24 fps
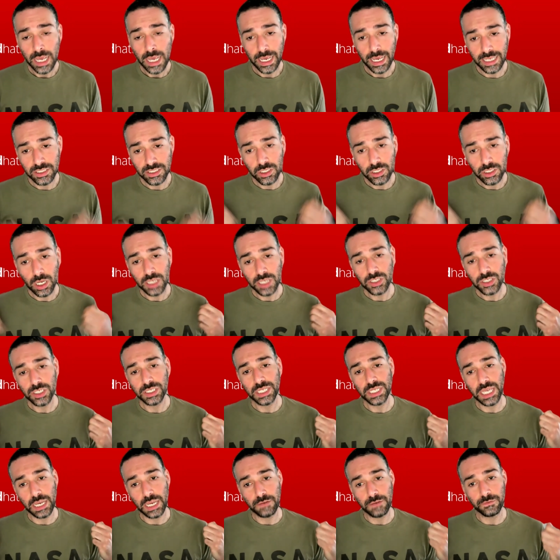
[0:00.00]
is not just
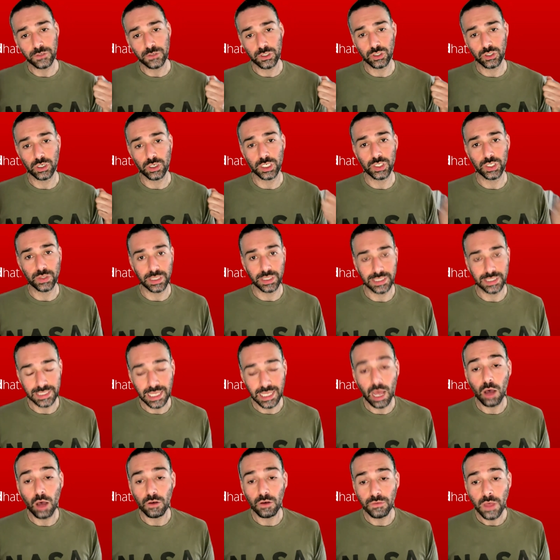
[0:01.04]
the infrastructure
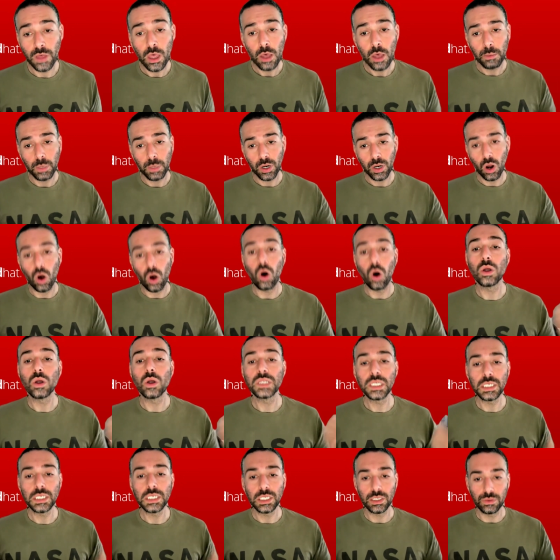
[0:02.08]
itself, but all
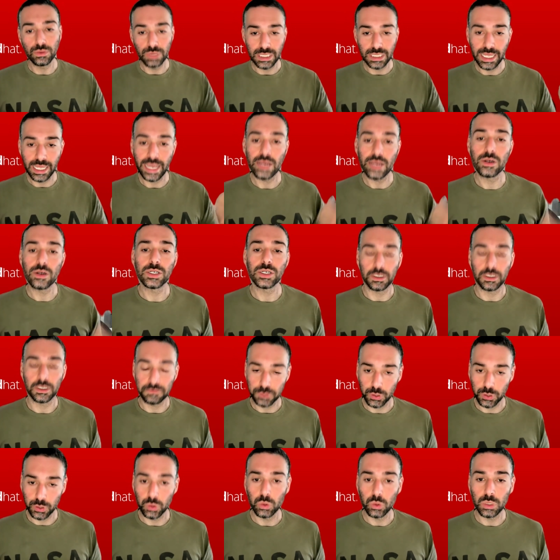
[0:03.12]
the new layers of
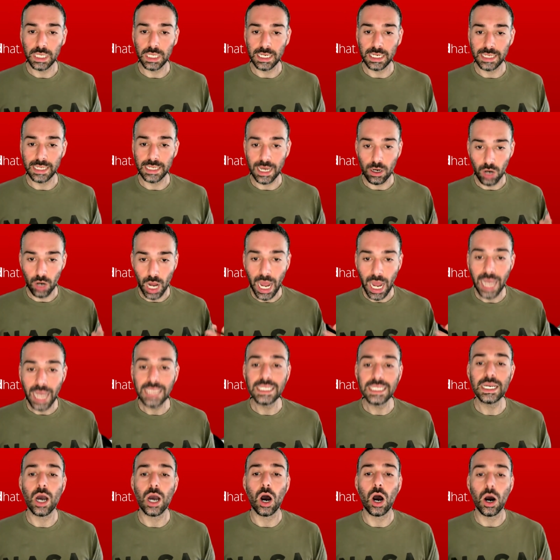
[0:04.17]
tooling that are
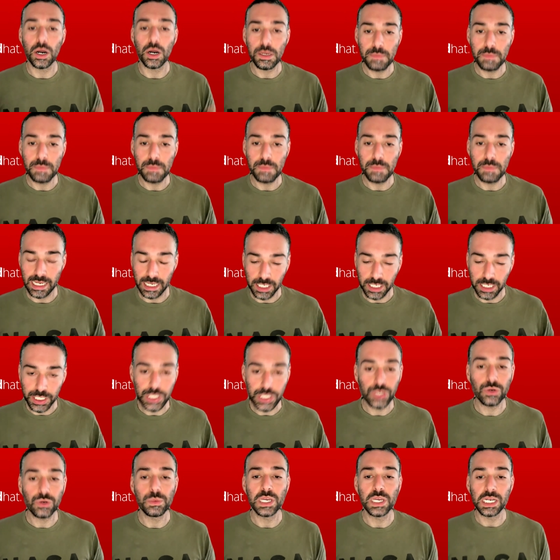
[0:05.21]
highly automating and
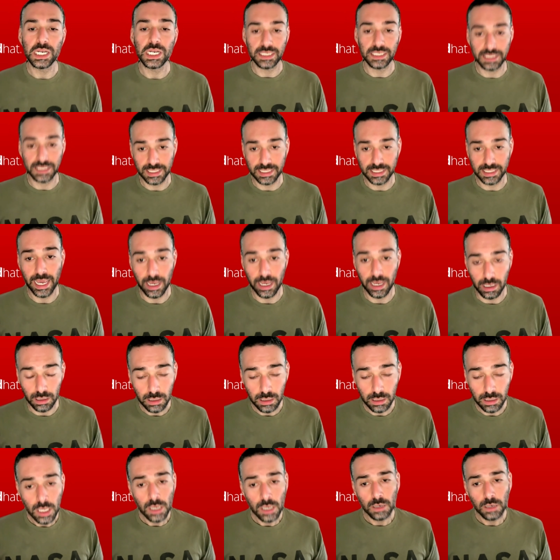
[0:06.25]
contributing to scale
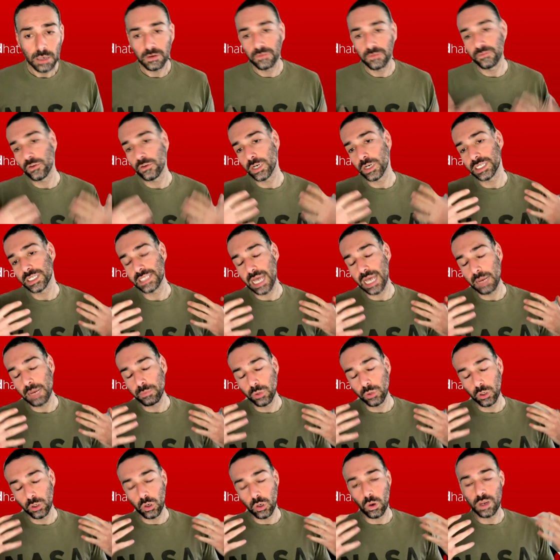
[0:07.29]
for example,
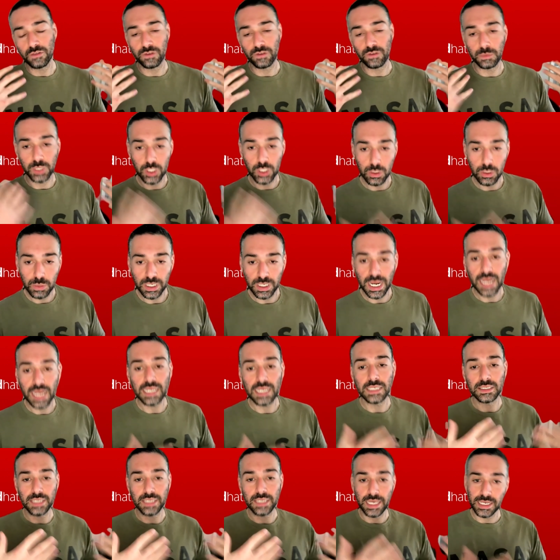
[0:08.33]
going from
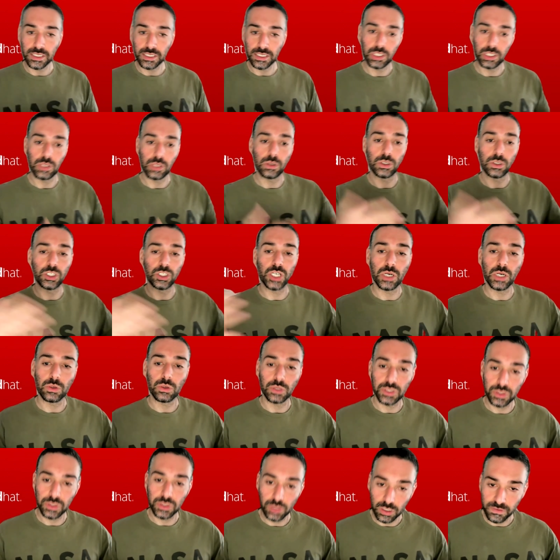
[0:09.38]
Kubernetes to Istio or general
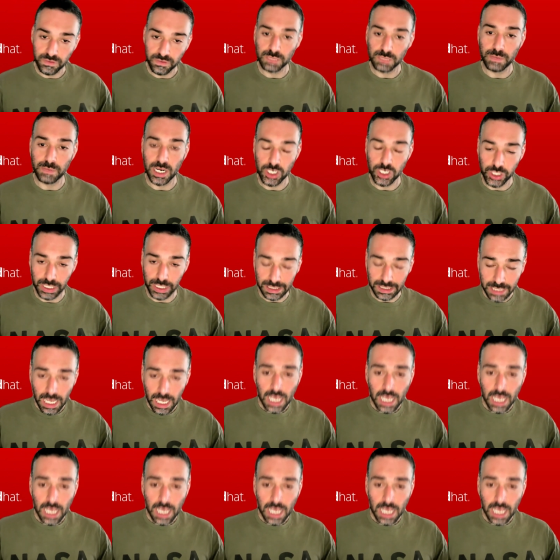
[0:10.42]
service meshes,